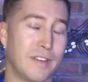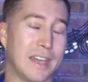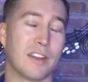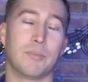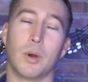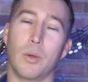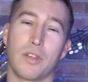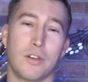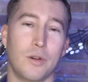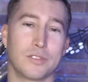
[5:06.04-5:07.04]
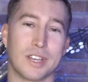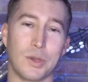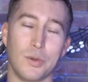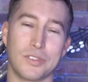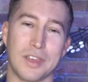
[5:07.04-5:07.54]
fan of both of those. I
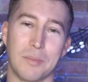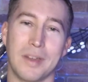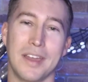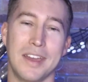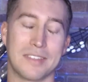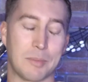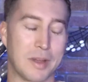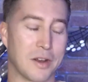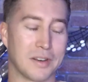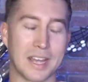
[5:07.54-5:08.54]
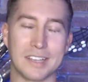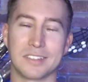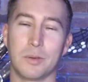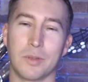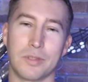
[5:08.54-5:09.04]
use them. They pair
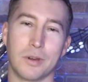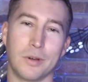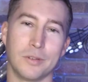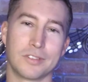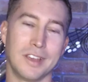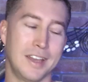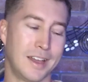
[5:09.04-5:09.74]
nicely with those.